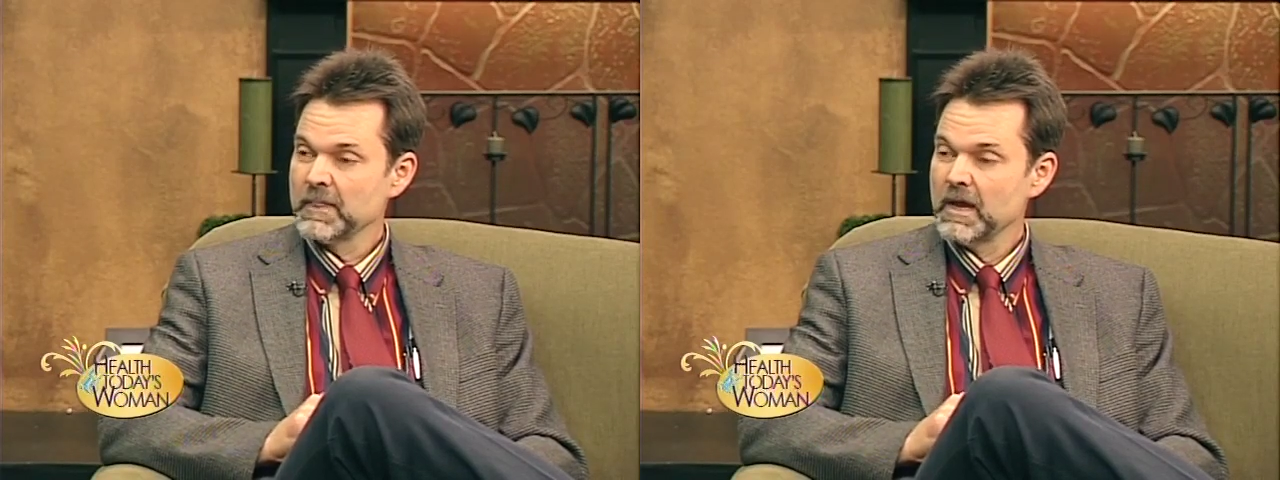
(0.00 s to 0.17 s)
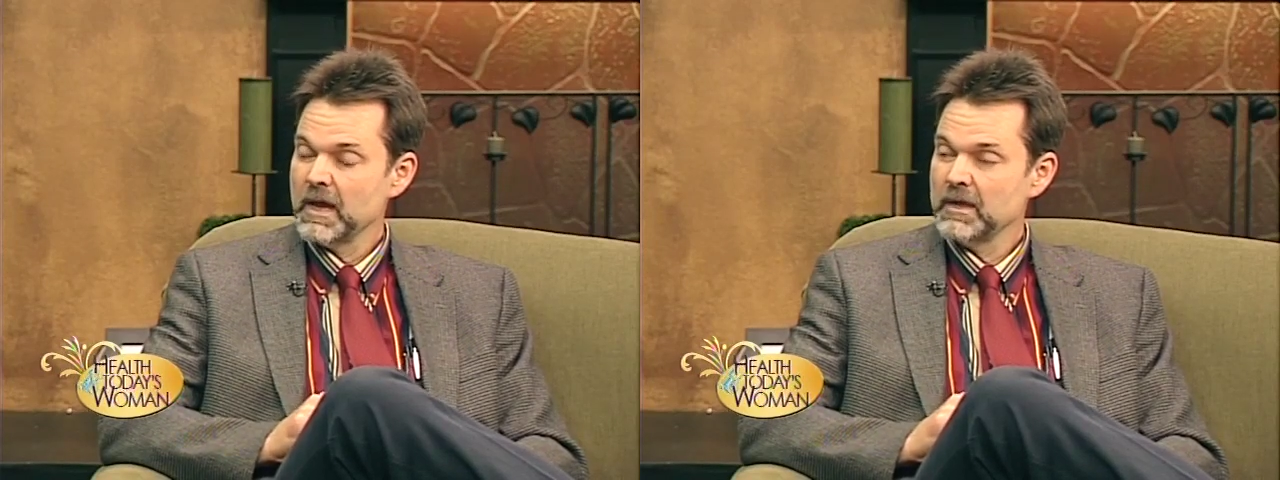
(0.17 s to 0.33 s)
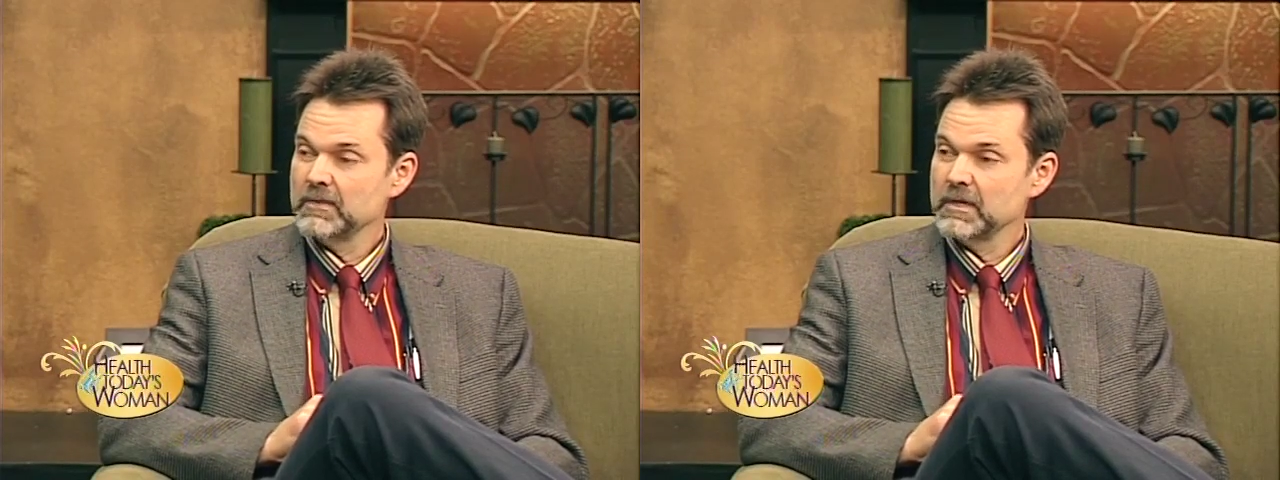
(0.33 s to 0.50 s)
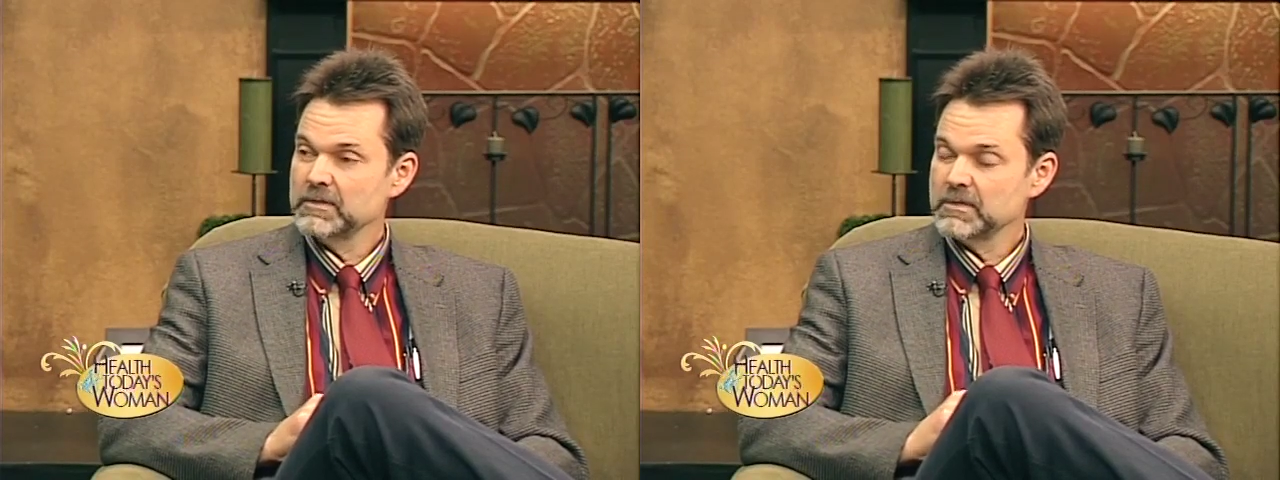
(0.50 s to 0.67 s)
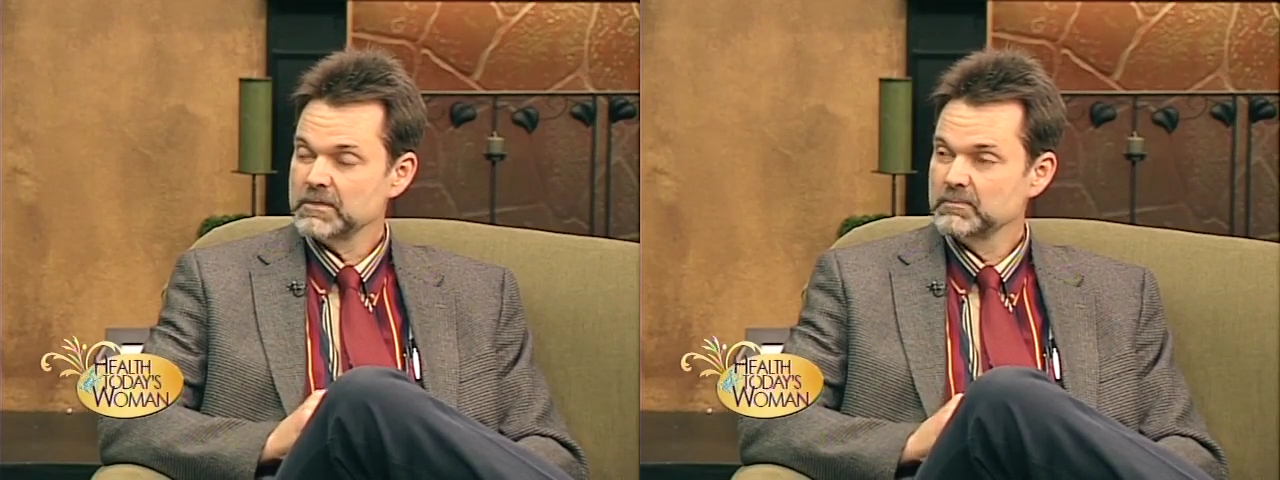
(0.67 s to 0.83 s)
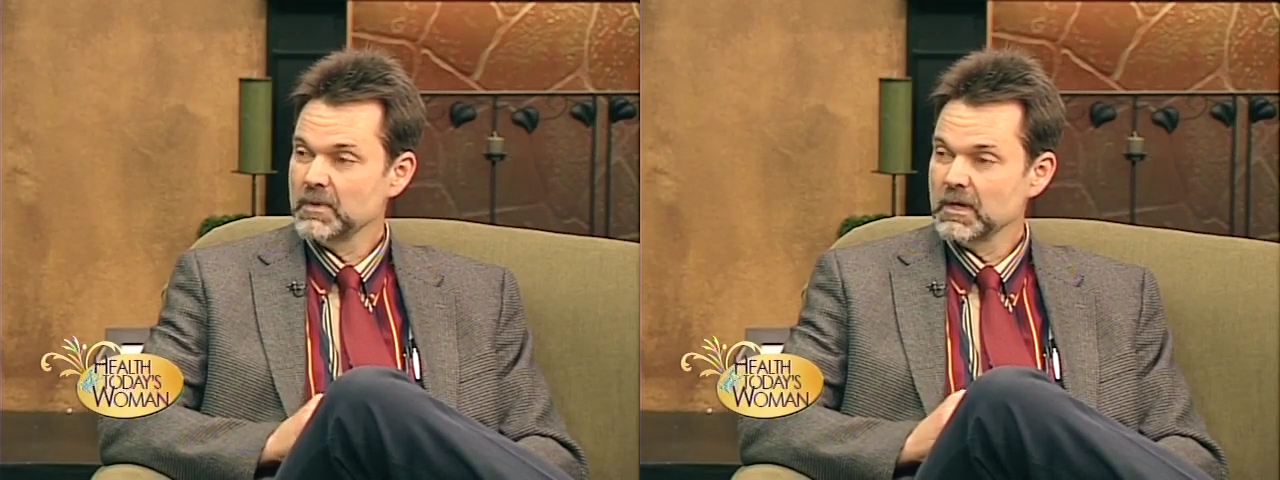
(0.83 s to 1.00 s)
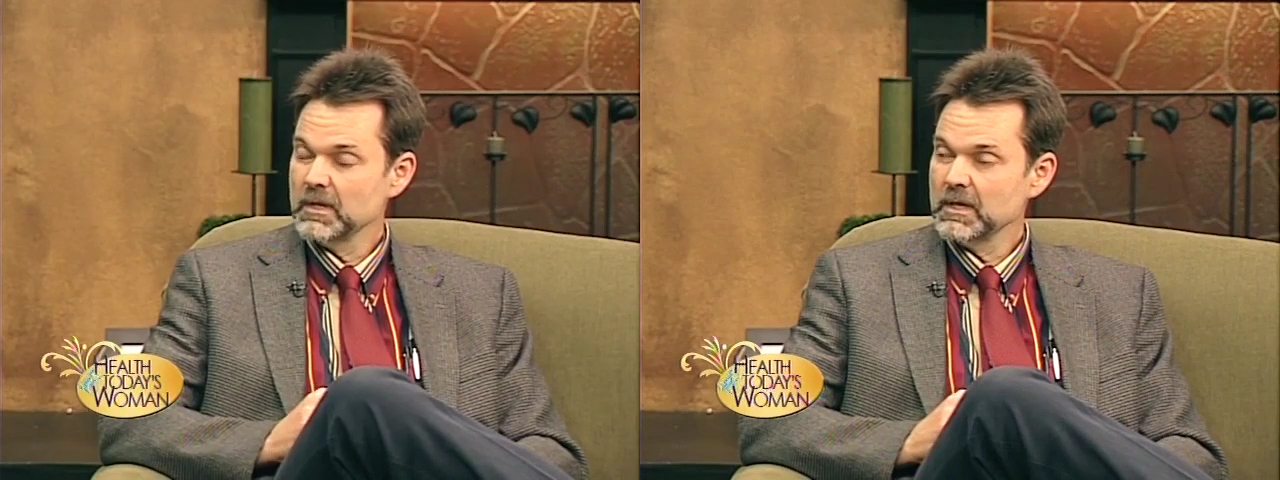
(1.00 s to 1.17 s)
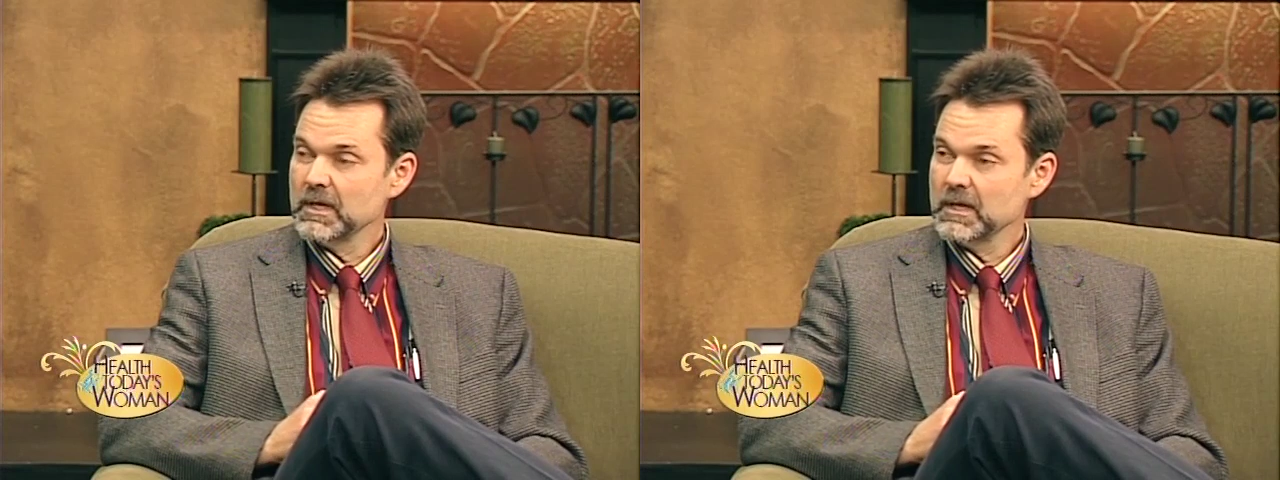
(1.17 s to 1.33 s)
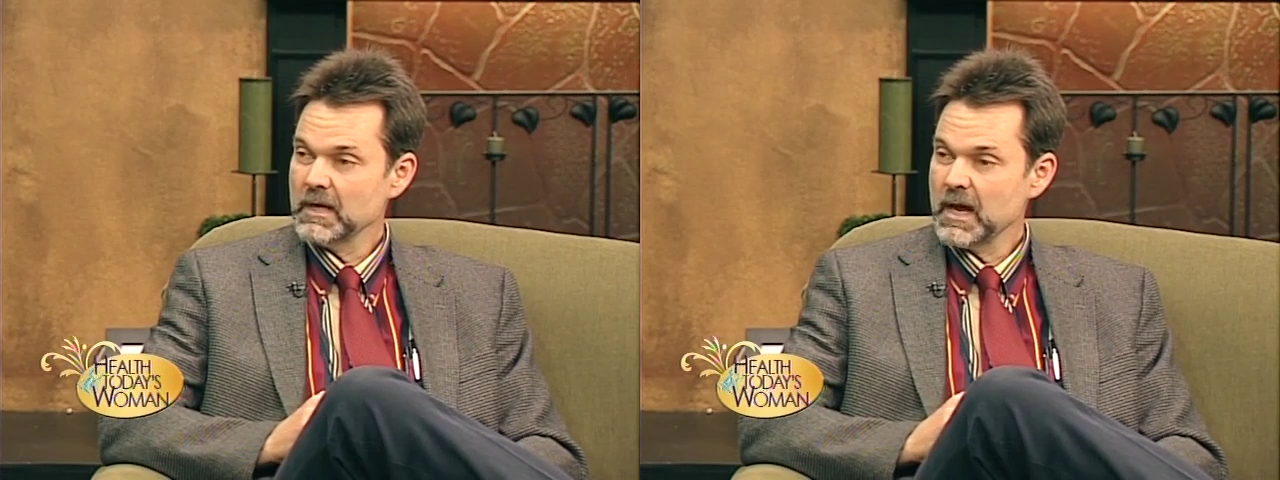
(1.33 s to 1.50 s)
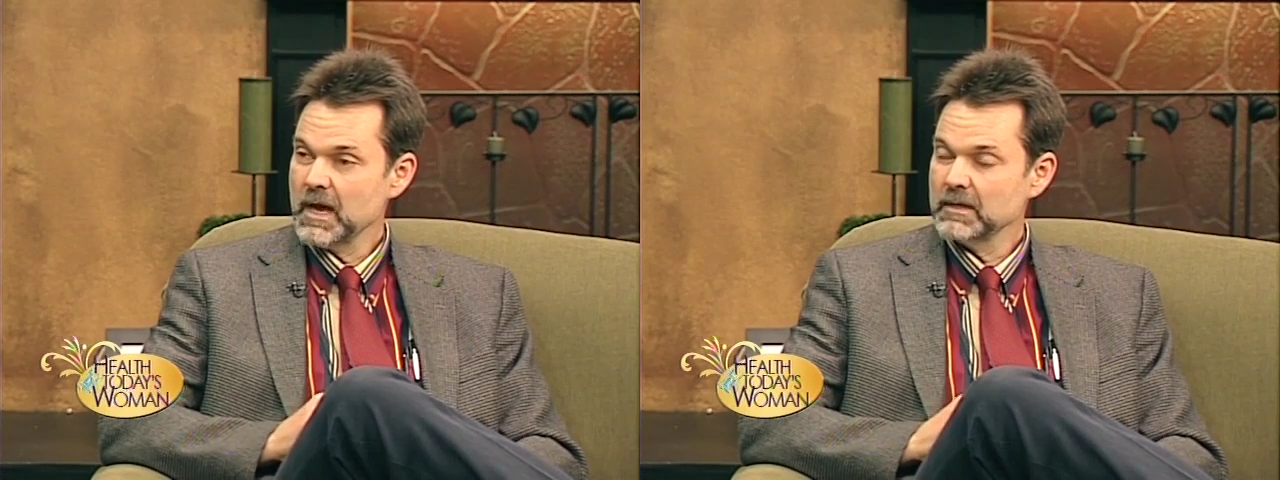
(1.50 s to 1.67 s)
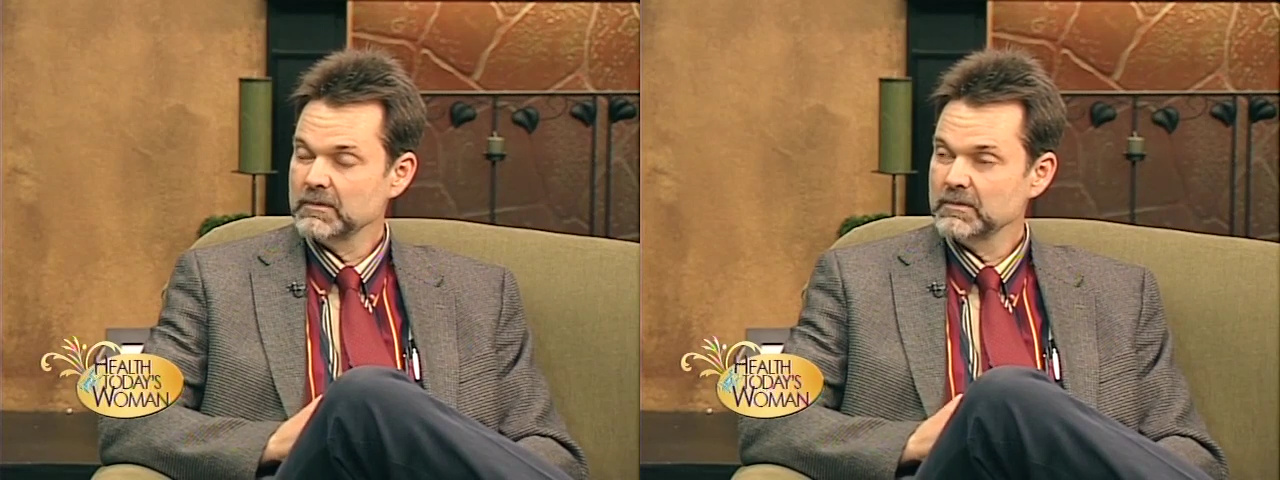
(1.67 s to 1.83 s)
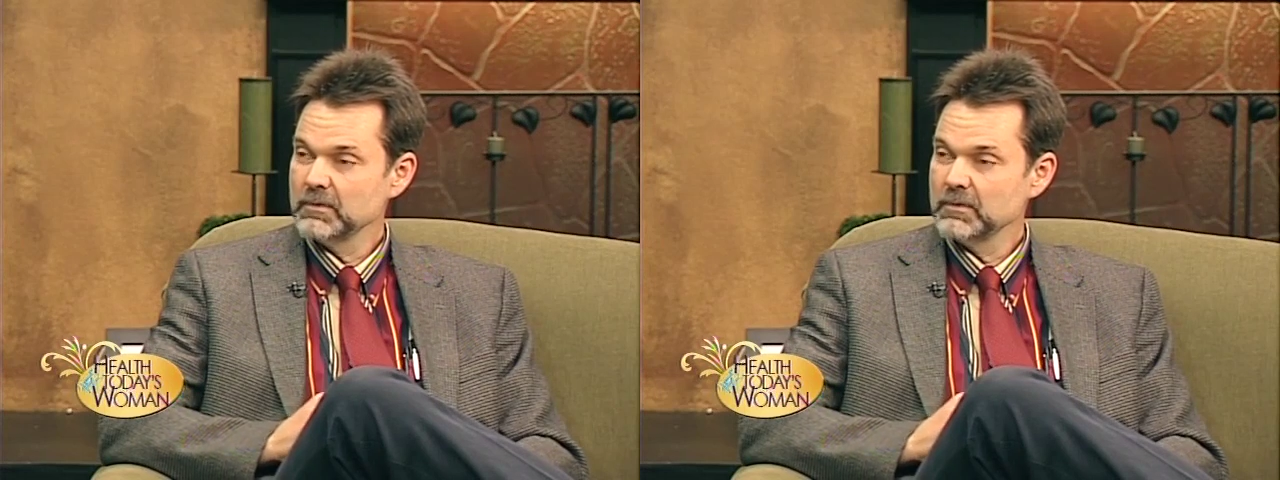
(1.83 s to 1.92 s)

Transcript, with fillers: and they just merely cannot